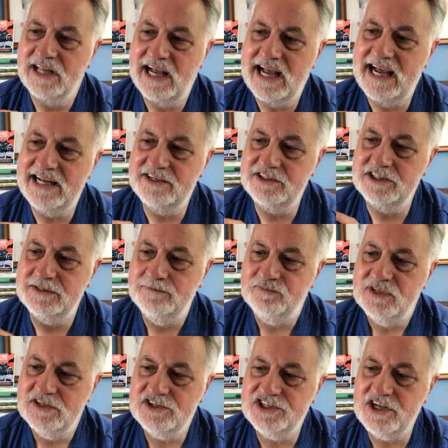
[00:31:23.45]
And
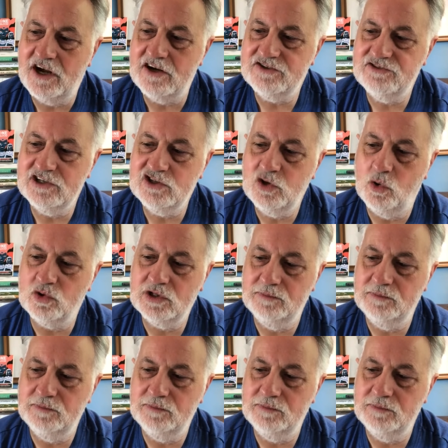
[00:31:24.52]
Sartre talked